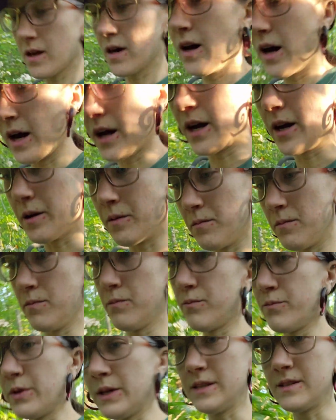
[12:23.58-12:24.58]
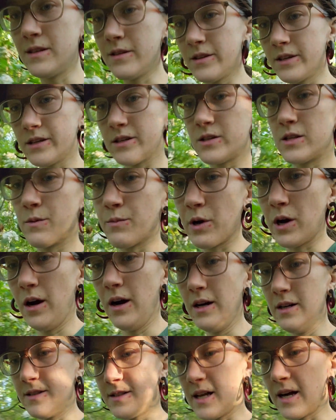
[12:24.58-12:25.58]
I'm pleasantly
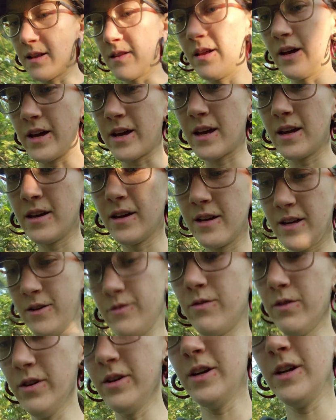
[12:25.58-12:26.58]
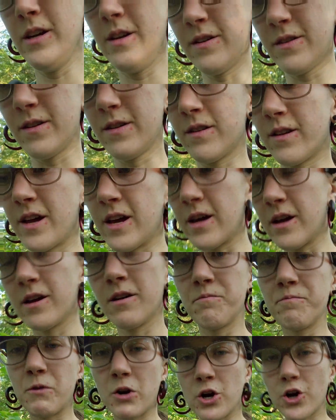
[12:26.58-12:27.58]
surprised that like it really doesn't like
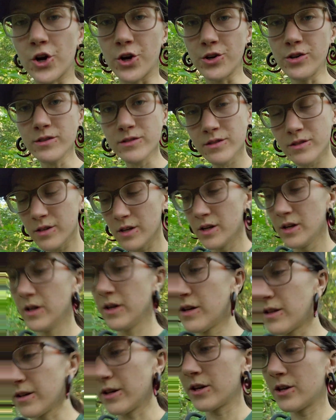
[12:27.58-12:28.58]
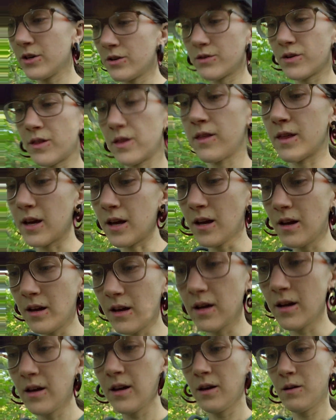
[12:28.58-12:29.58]
hurt like you'd think
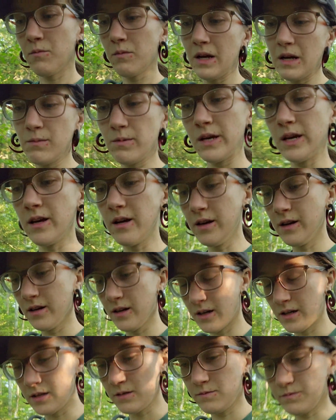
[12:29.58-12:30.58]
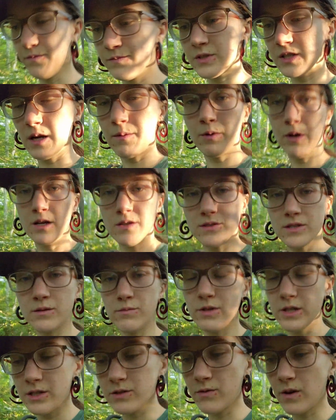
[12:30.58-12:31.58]
maybe stepping on some of
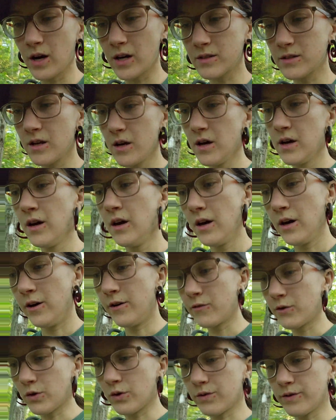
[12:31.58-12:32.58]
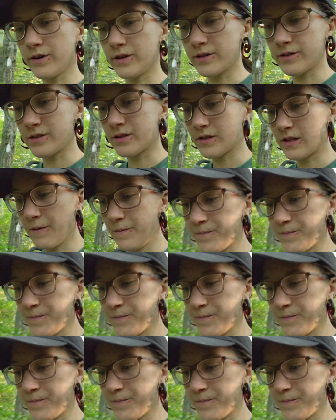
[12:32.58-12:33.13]
these rocks. Of course,